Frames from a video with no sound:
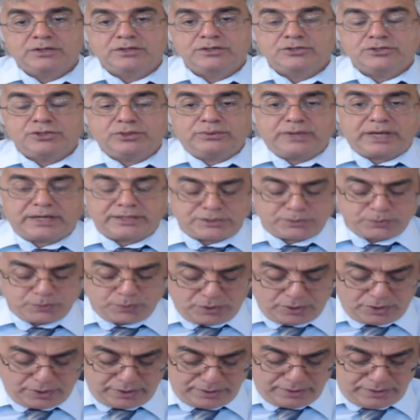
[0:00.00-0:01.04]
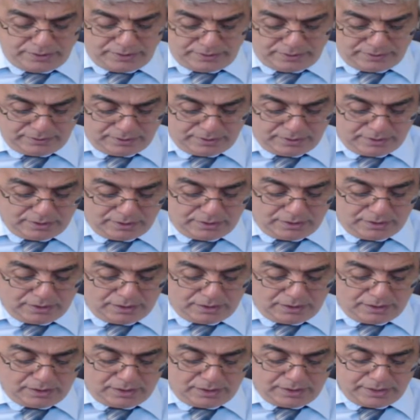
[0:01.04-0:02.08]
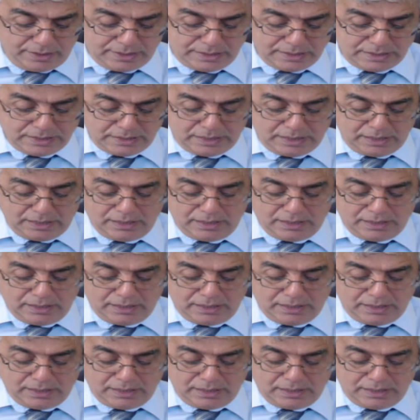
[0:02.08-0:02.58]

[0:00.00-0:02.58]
So that's why I